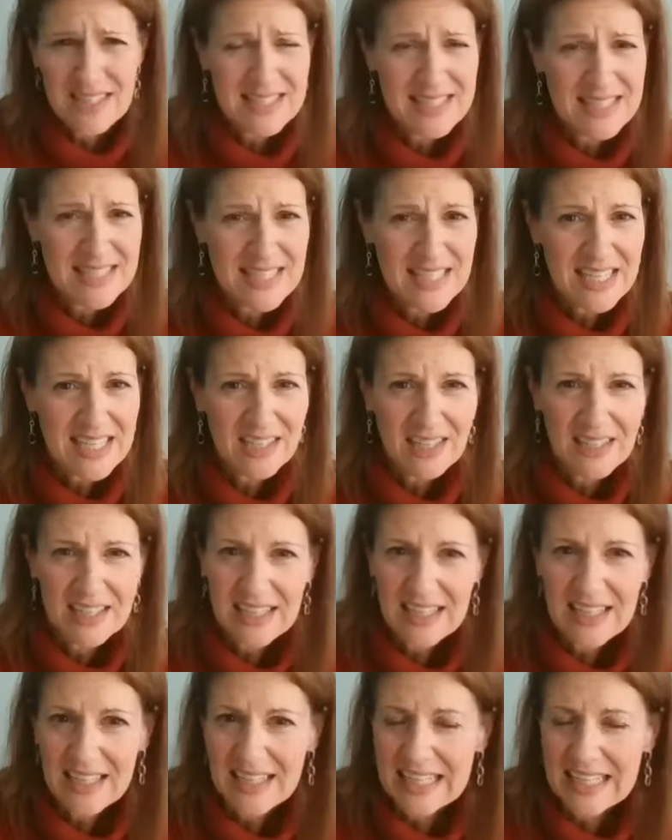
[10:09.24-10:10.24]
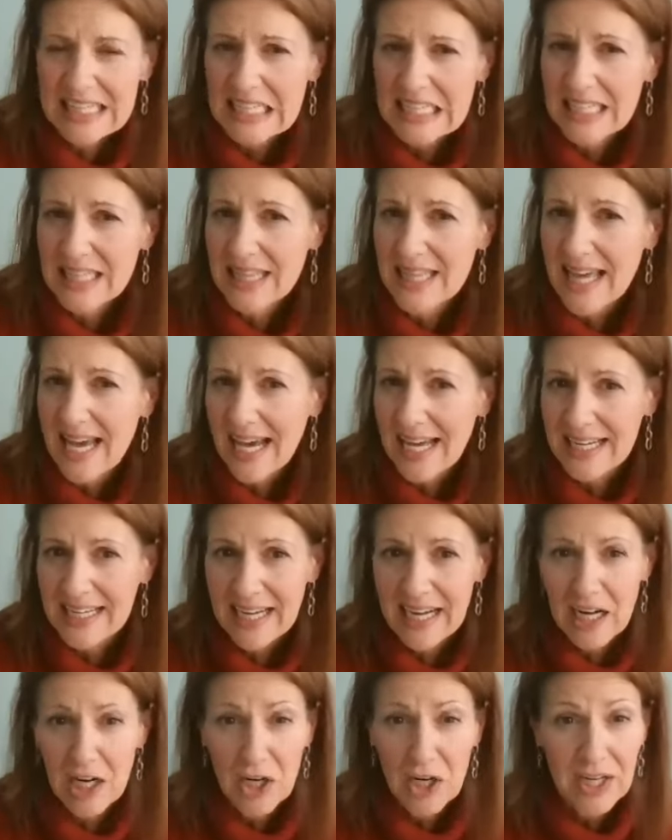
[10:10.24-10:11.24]
the ceiling in that
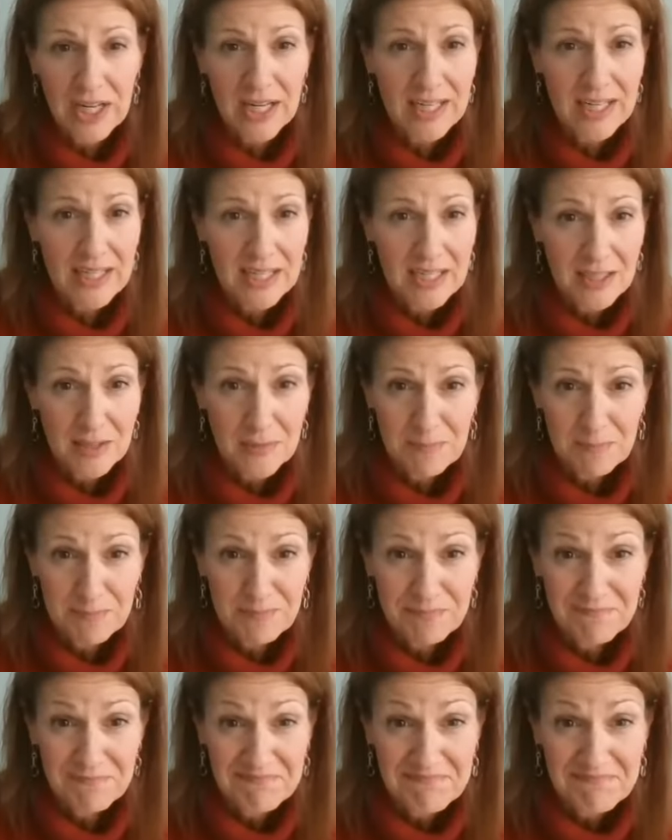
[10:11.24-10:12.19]
area.